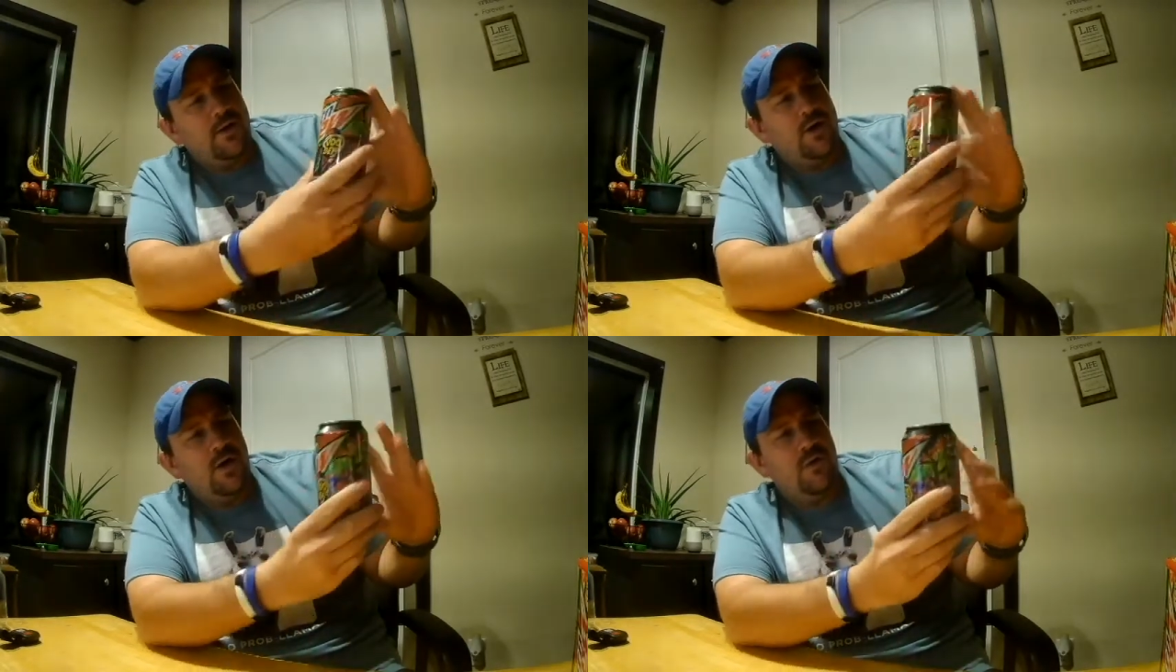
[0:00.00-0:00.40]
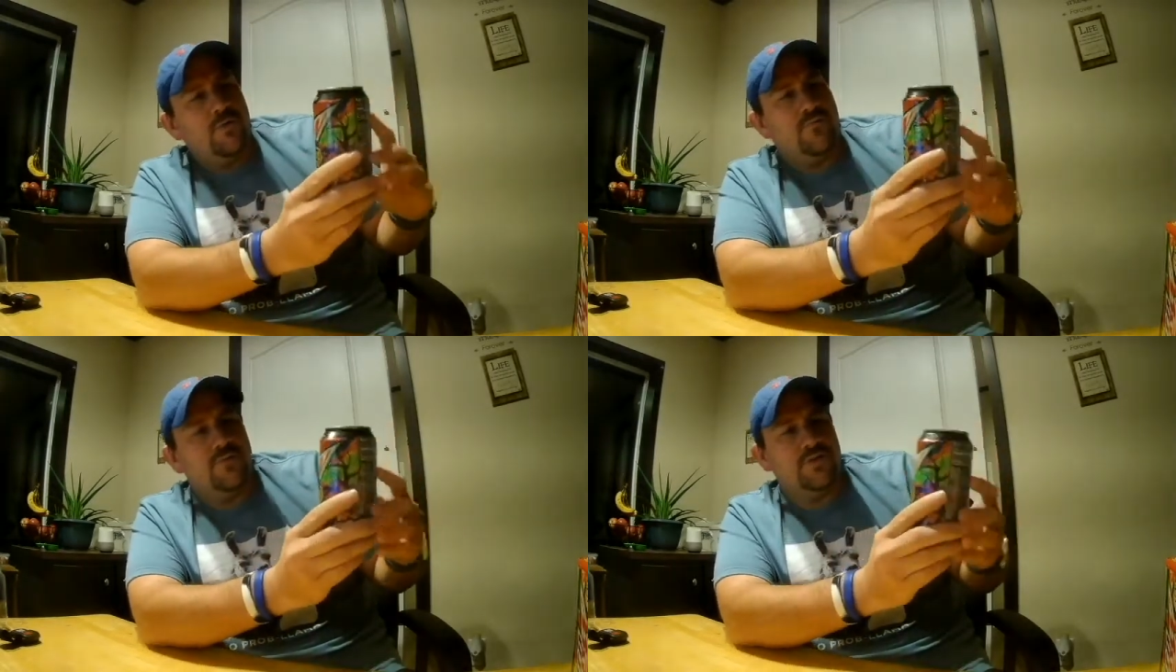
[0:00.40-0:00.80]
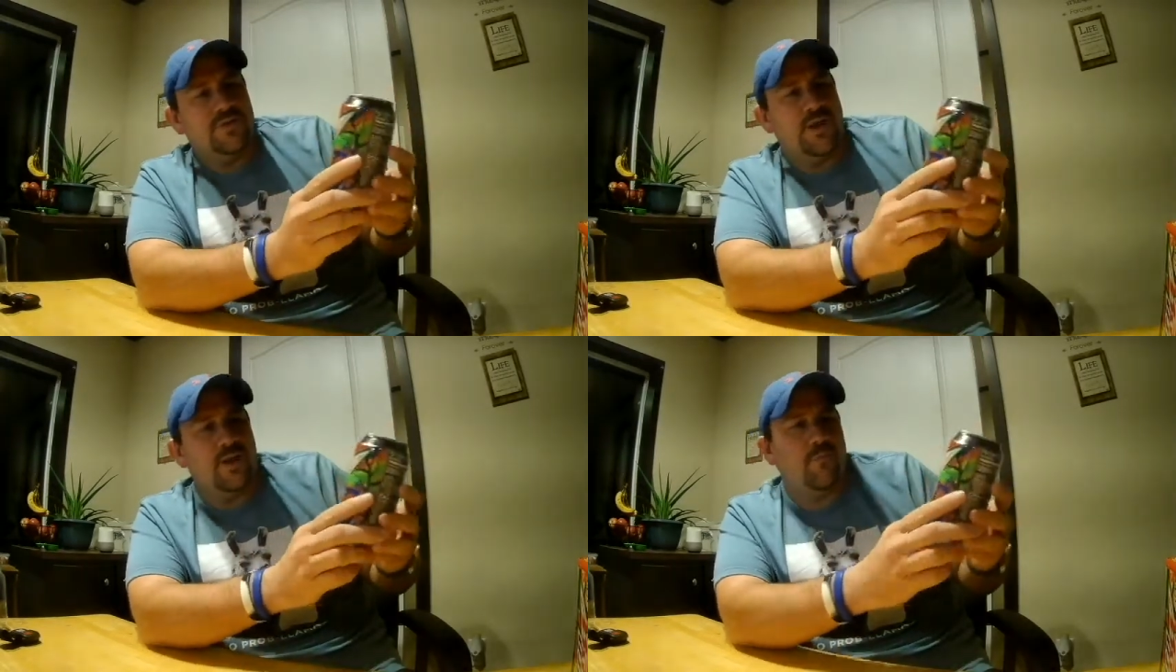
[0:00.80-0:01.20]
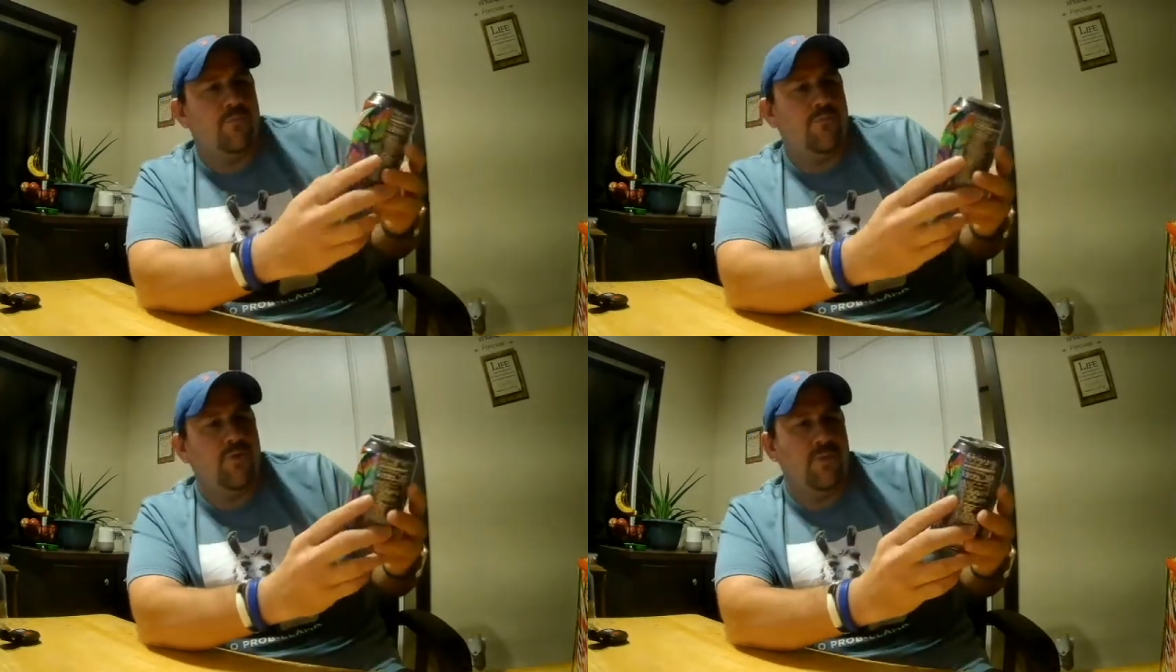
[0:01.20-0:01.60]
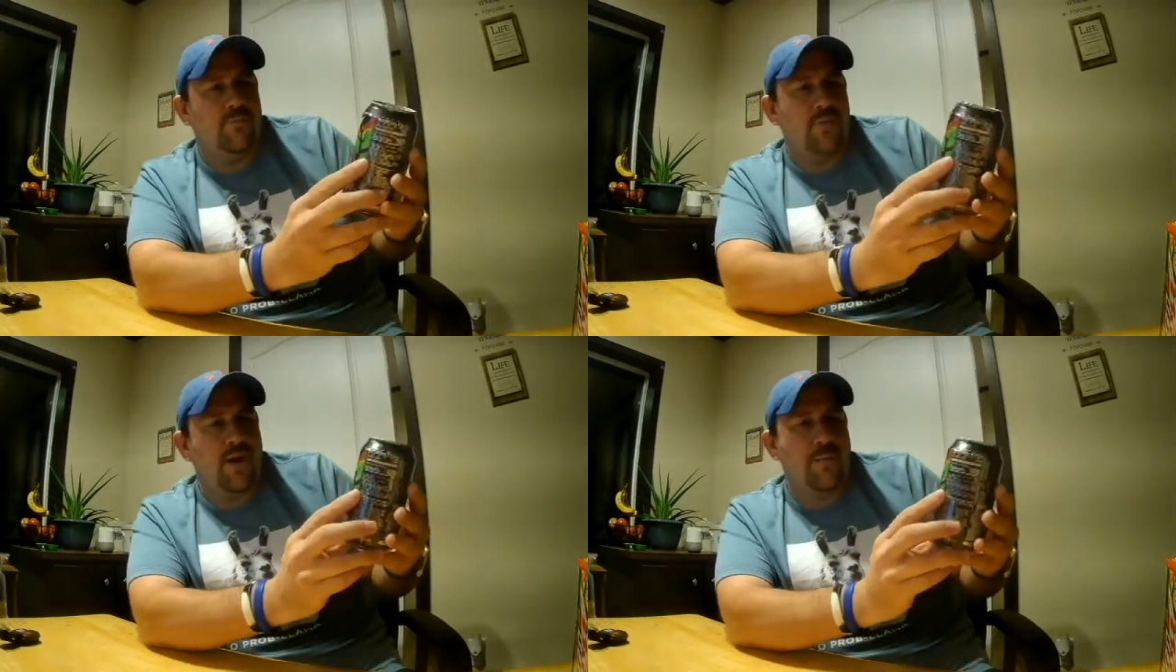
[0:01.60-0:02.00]
color versus like a very
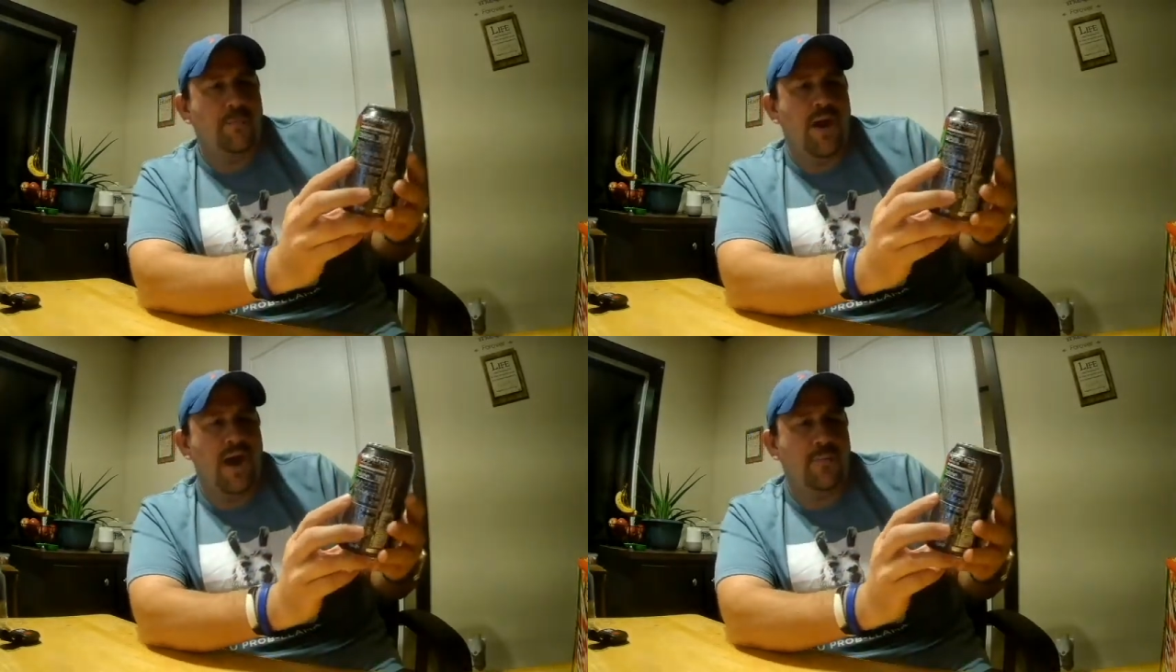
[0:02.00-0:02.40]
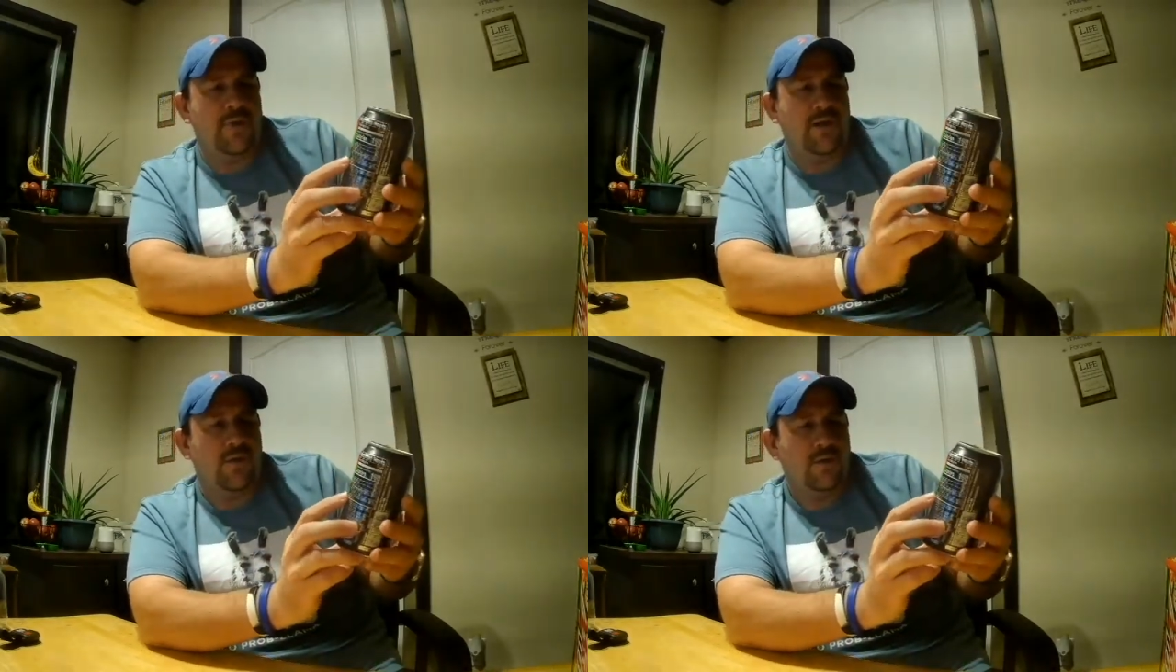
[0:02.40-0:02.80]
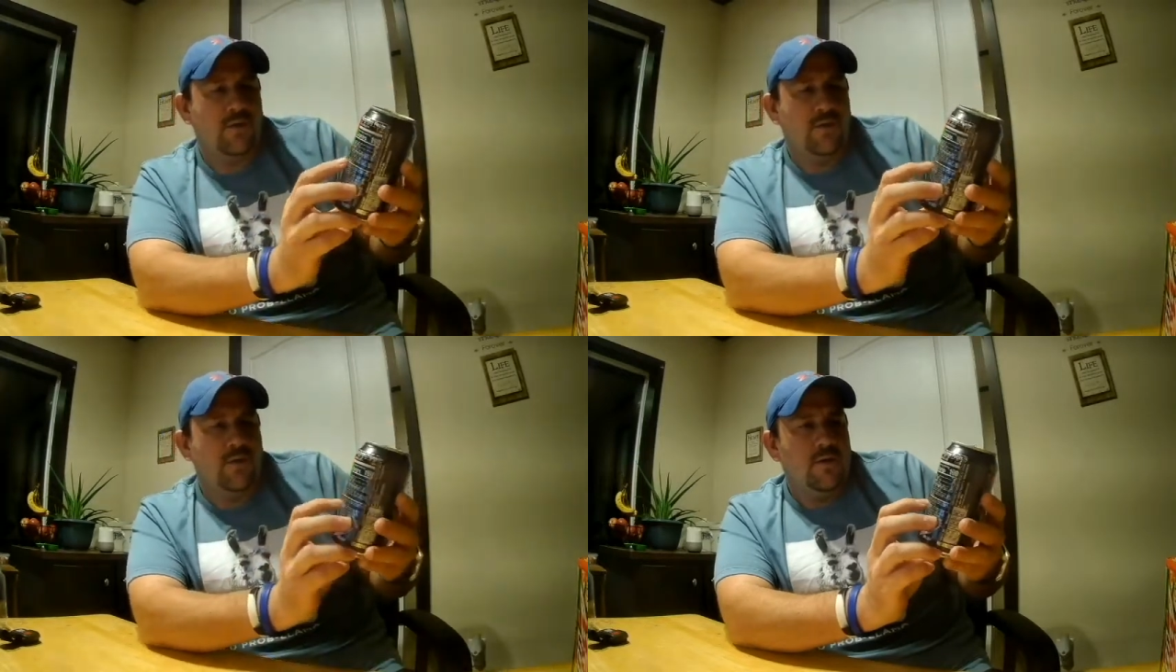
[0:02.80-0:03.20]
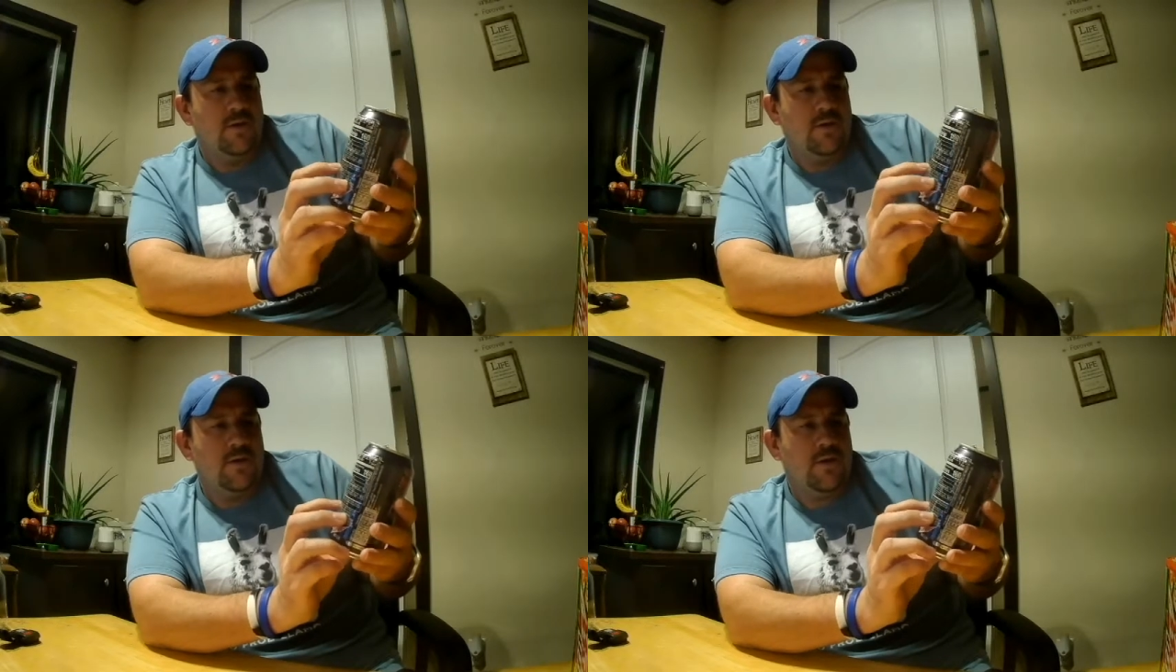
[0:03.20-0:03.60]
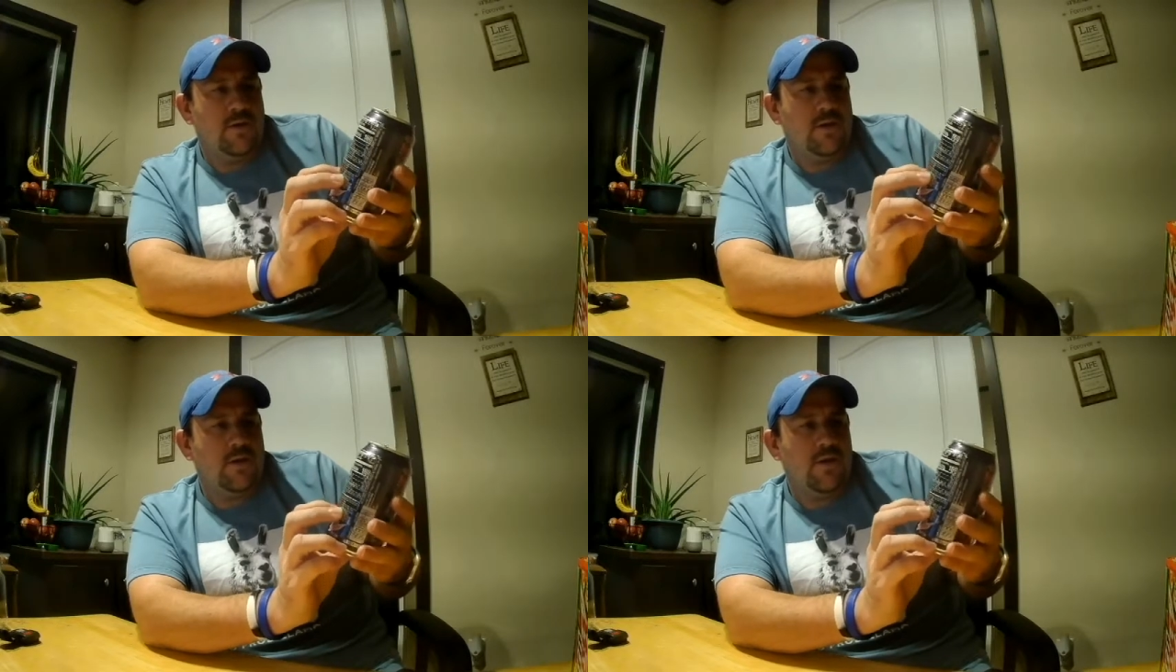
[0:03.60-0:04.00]
bright and poppy
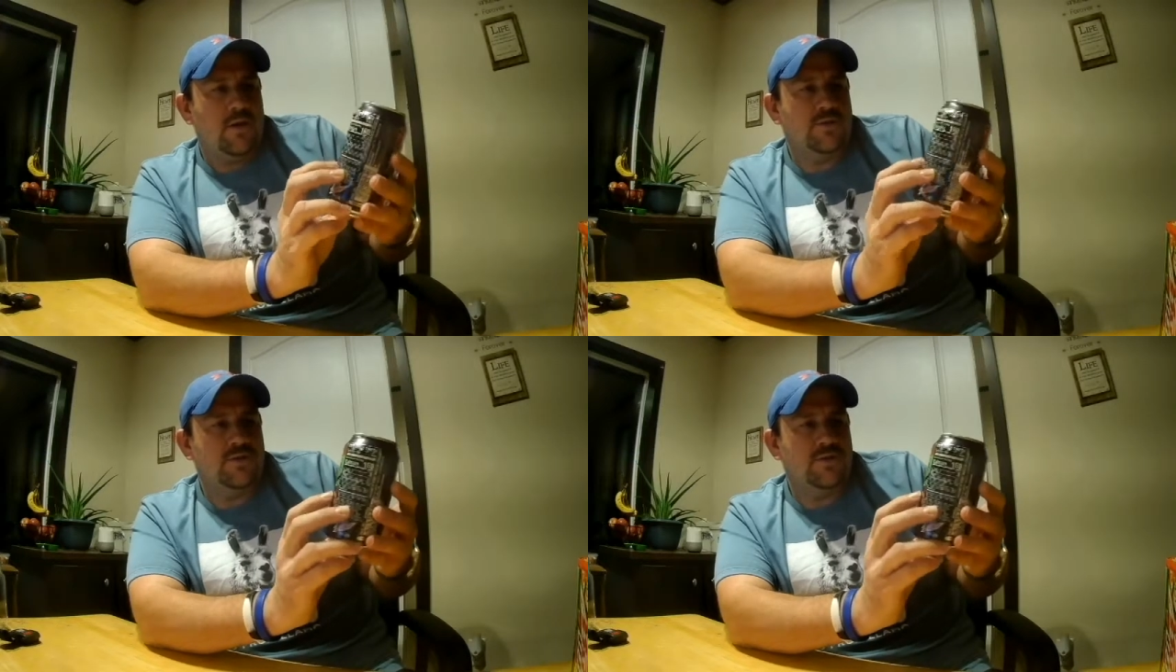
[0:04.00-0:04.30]
color.